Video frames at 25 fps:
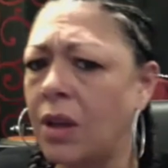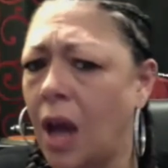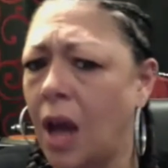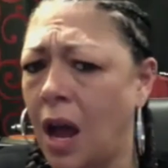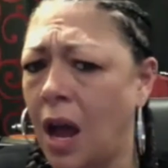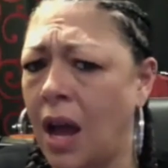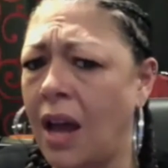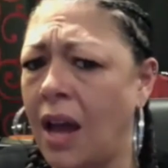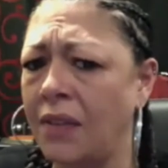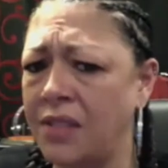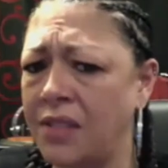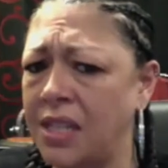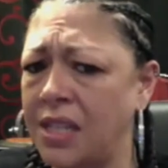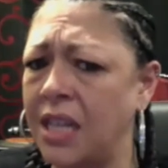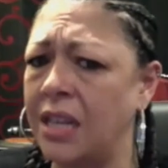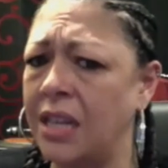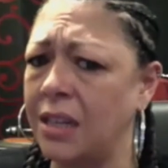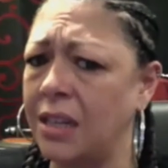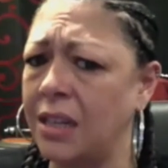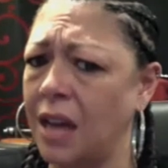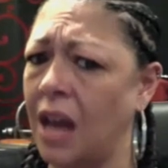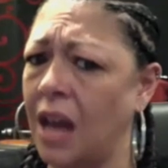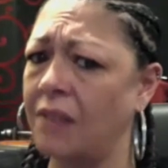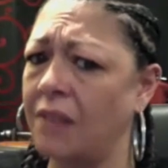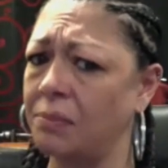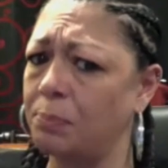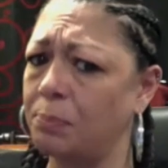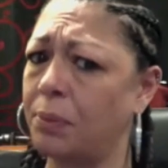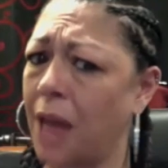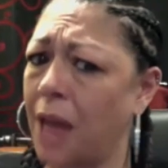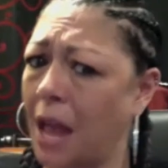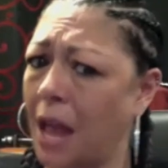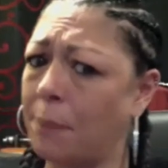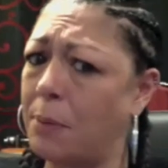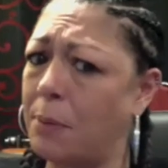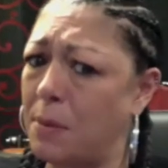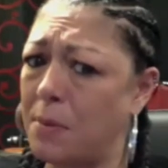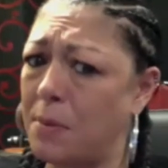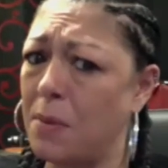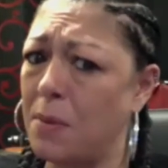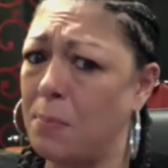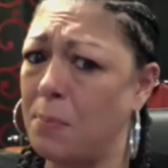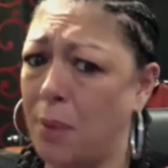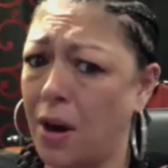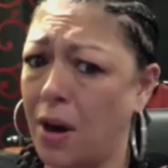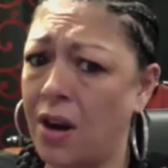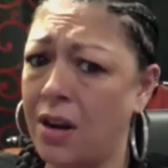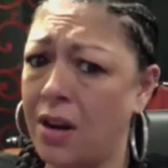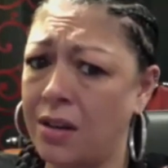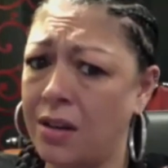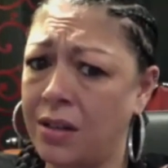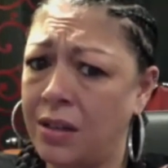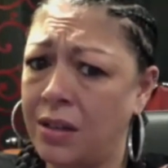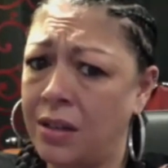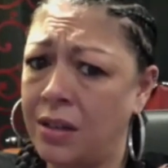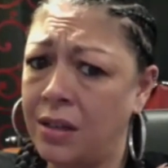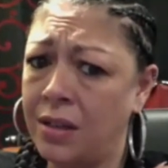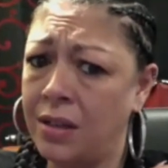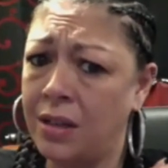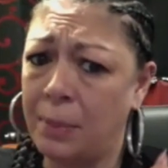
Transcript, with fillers: I've seen I've, black people burn the